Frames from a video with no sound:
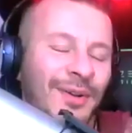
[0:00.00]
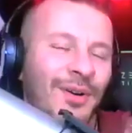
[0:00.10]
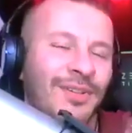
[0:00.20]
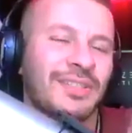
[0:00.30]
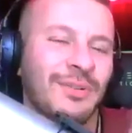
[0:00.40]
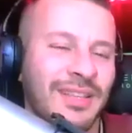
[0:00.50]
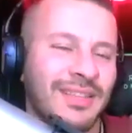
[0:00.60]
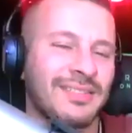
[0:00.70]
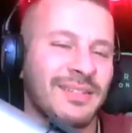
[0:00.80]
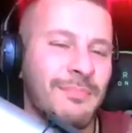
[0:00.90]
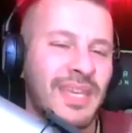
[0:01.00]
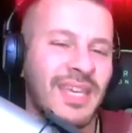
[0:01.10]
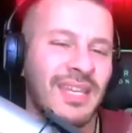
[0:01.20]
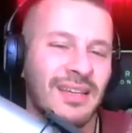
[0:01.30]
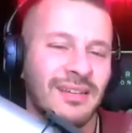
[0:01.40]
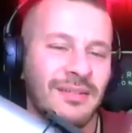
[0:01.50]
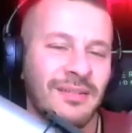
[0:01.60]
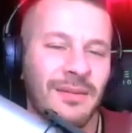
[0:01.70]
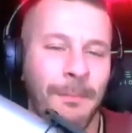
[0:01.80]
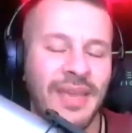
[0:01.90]
also it doesn't mean
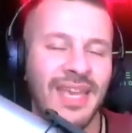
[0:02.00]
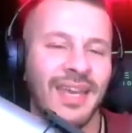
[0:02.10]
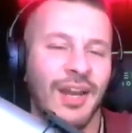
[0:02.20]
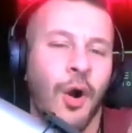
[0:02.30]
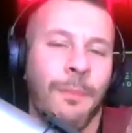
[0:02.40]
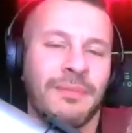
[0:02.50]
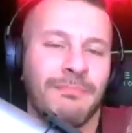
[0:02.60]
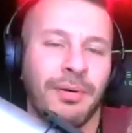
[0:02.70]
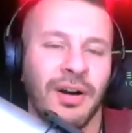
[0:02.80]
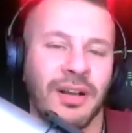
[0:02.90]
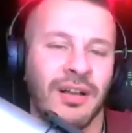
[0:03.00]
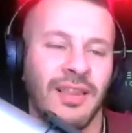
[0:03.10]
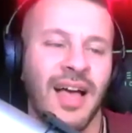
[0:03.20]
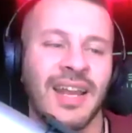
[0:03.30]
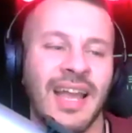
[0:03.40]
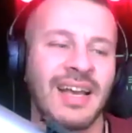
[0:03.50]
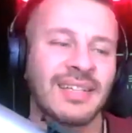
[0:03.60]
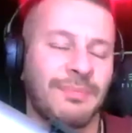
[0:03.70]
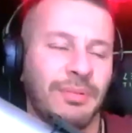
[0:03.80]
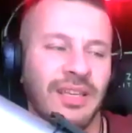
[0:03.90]
being an open book. A lot of
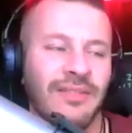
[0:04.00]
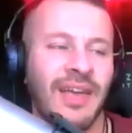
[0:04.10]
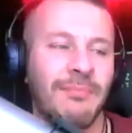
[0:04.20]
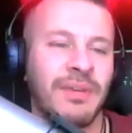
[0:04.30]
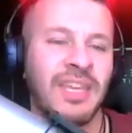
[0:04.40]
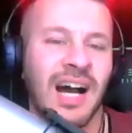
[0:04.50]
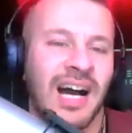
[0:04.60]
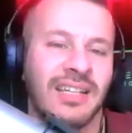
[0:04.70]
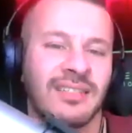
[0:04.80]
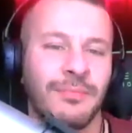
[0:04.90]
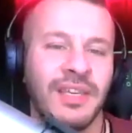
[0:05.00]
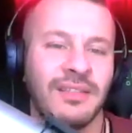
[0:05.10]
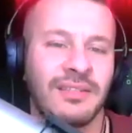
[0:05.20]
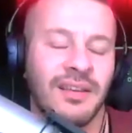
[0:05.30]
guys believe that being honest means